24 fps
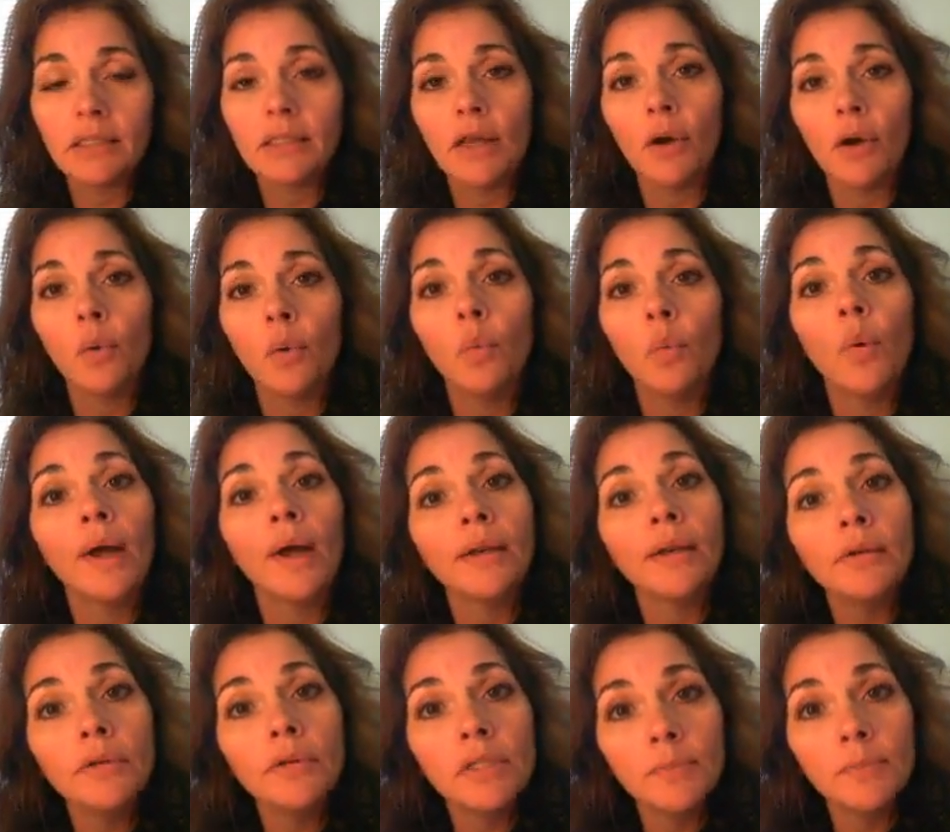So
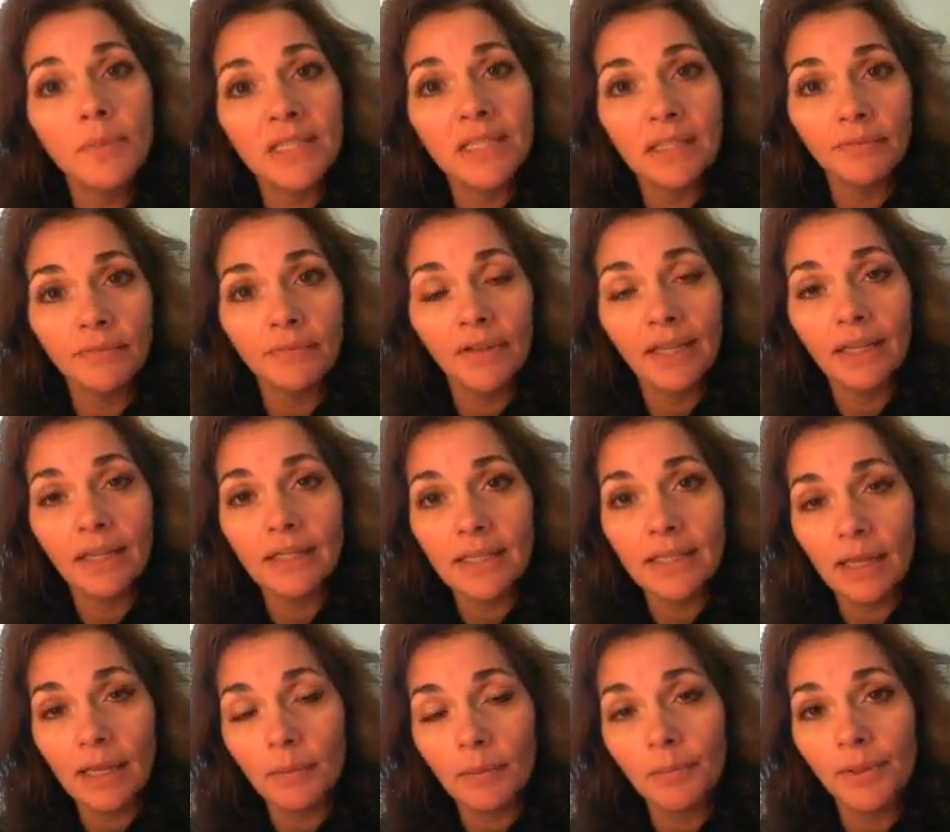one specific
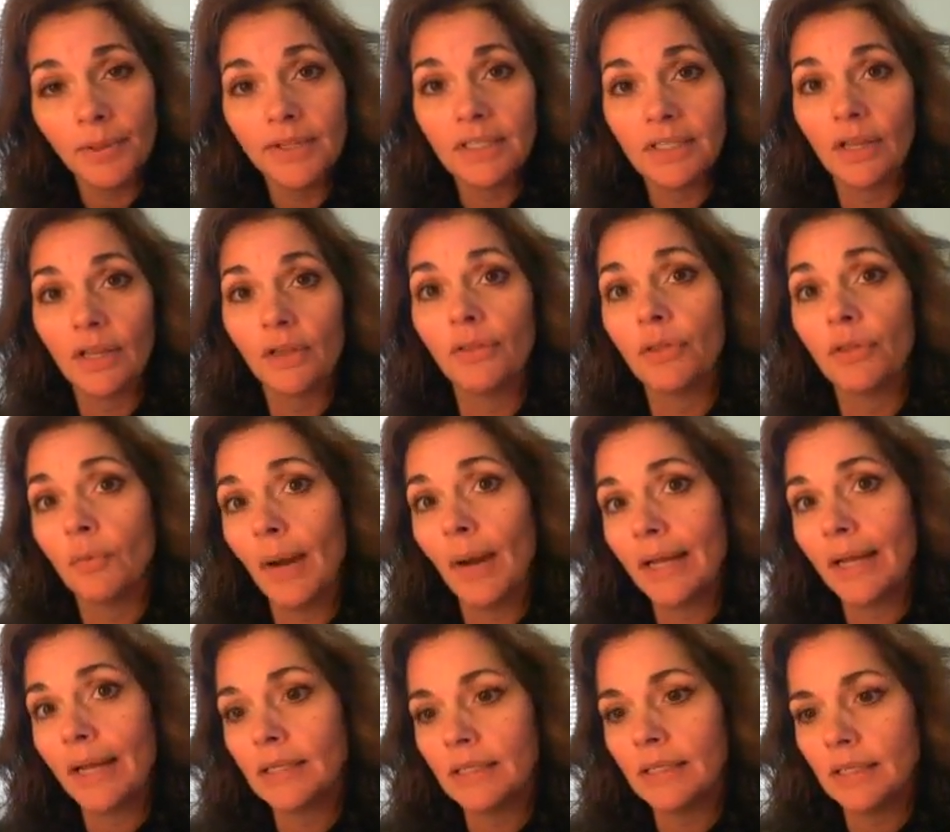example is a
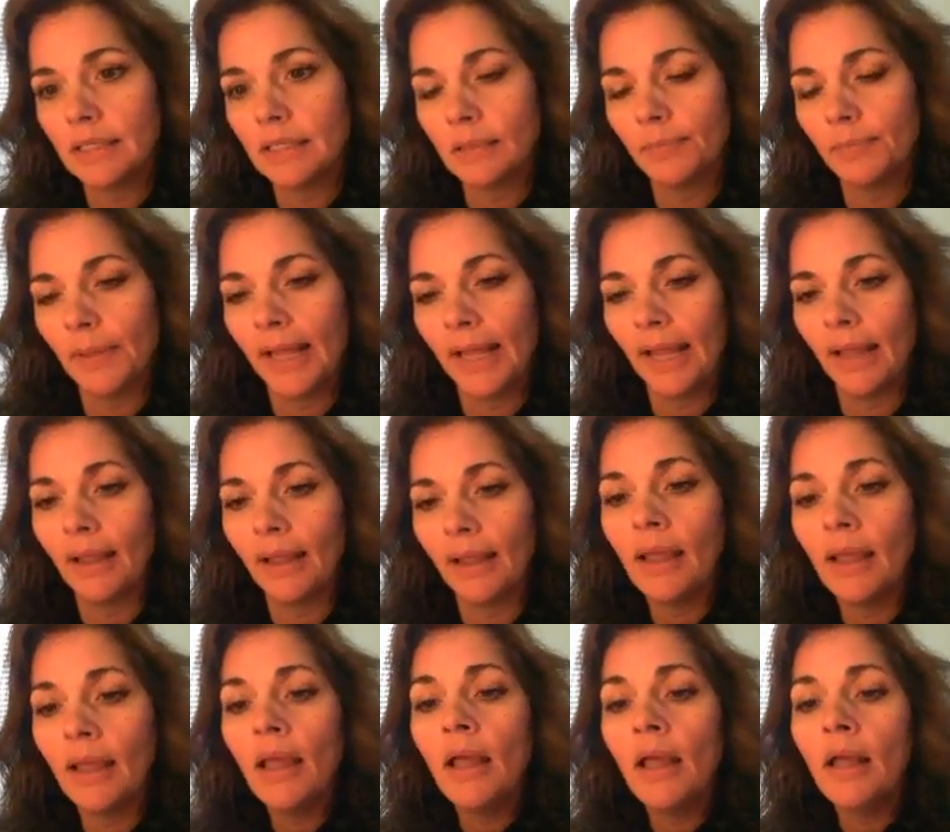threat display.